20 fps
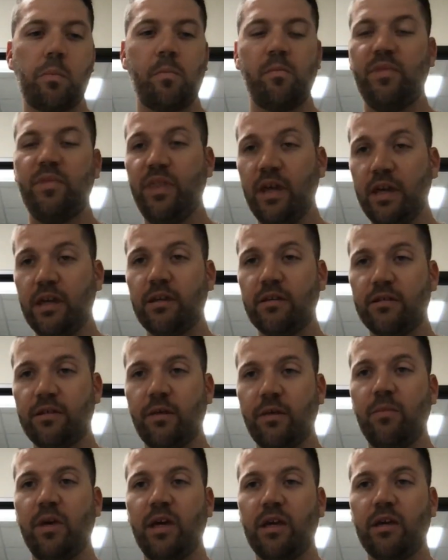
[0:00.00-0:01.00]
things
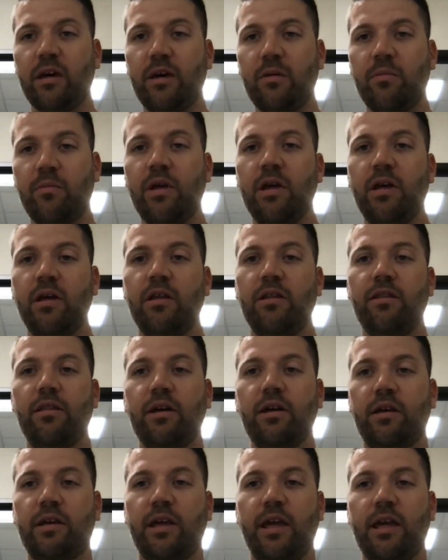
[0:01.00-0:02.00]
that make up
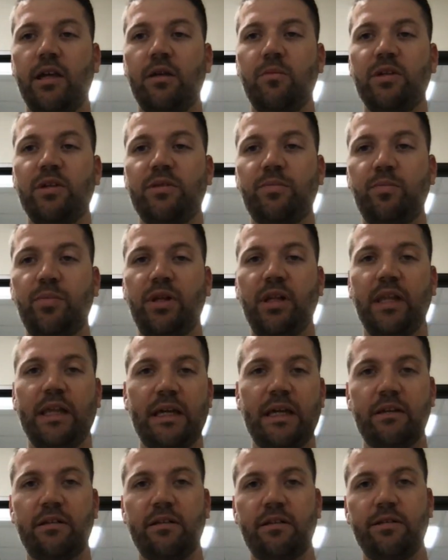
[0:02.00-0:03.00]
the cannabis
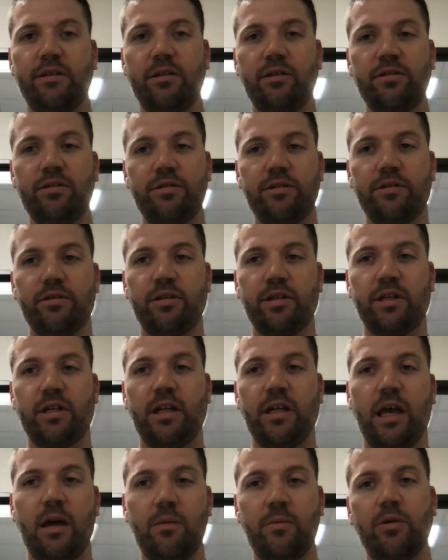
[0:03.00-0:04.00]
plant. So those are the
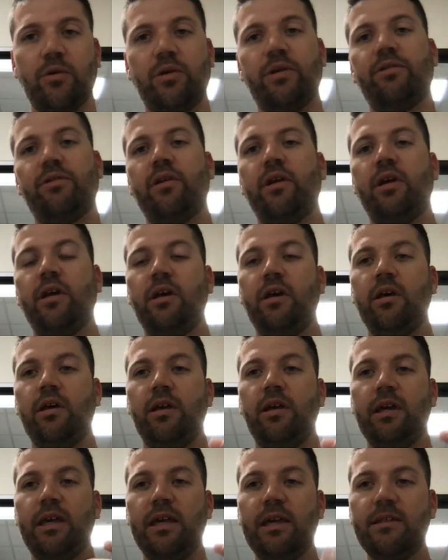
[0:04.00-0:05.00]
cannabinoids.
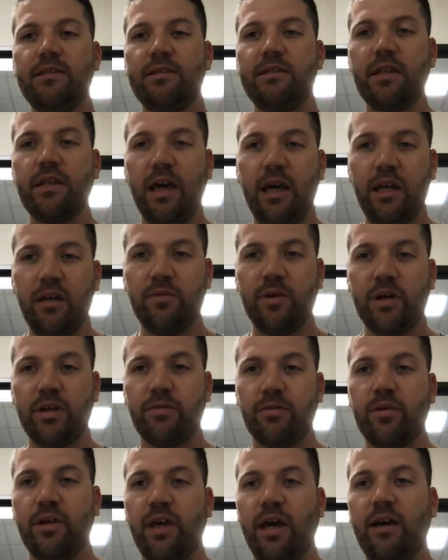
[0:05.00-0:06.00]
Inside of
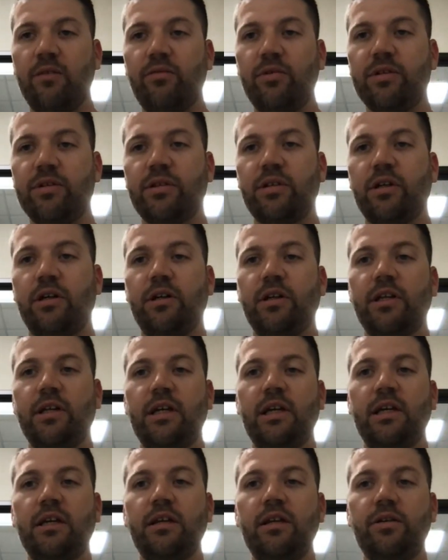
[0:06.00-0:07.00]
us, we have what's called an
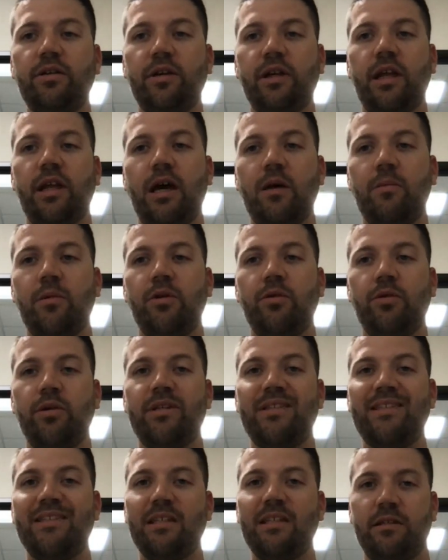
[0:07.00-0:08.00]

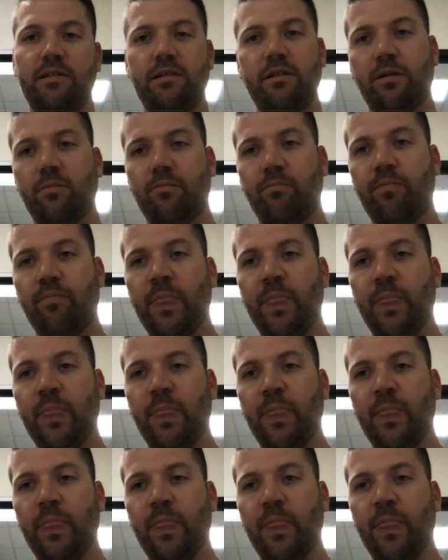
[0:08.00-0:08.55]
endocannabinoid system.